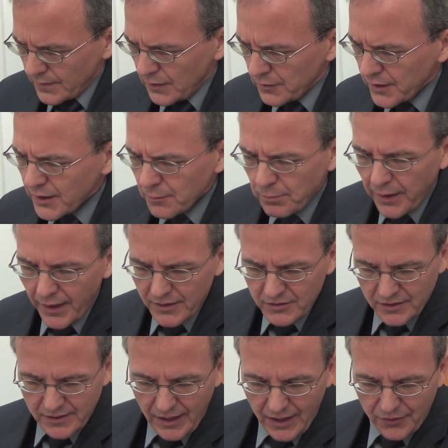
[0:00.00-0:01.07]
Now, getting back
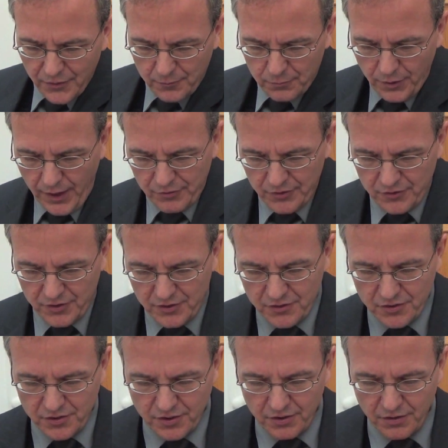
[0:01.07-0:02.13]
to Catholic
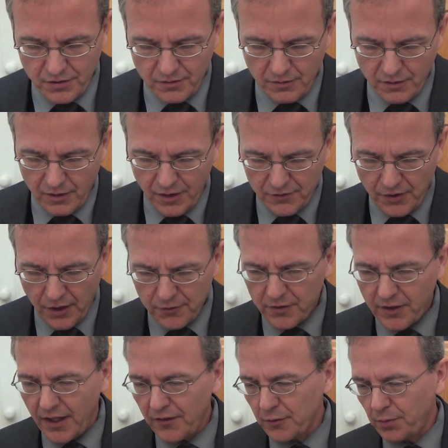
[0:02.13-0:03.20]
prophecies,
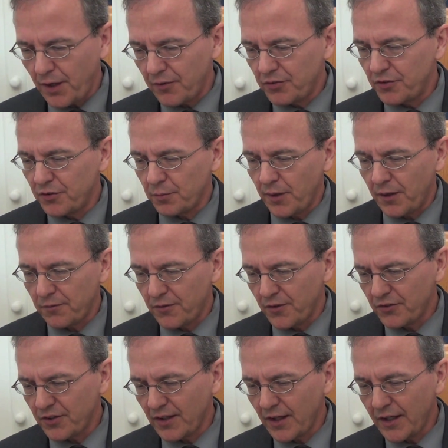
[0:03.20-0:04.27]
other Catholic prophecies about
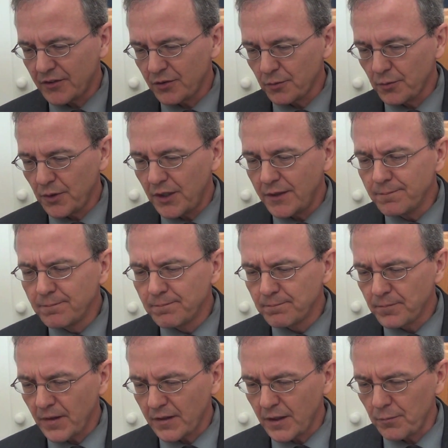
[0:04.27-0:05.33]
this, I'd like to read
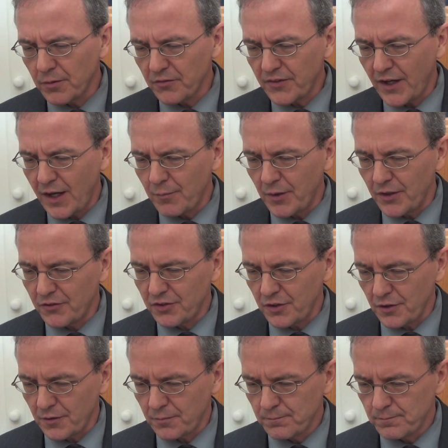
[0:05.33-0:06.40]
a couple of comments
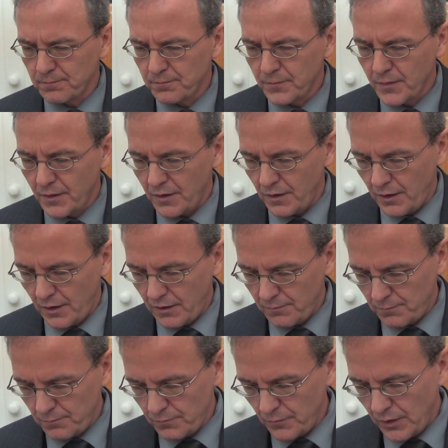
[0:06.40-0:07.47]
here
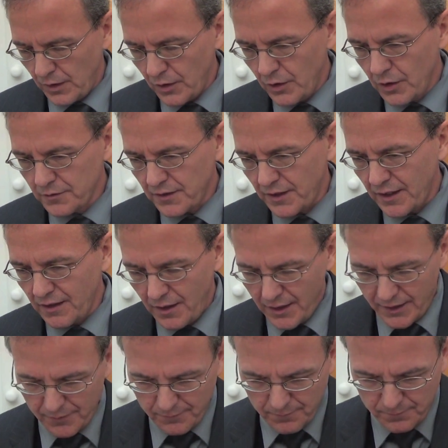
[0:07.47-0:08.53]
along that
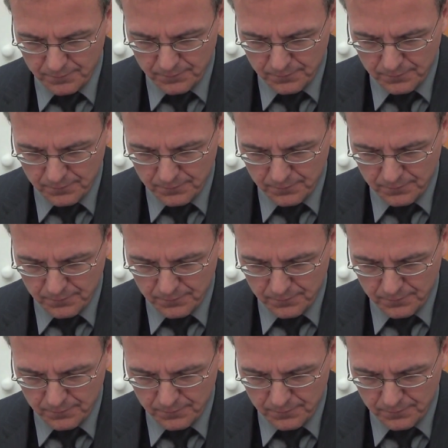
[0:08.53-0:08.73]
line.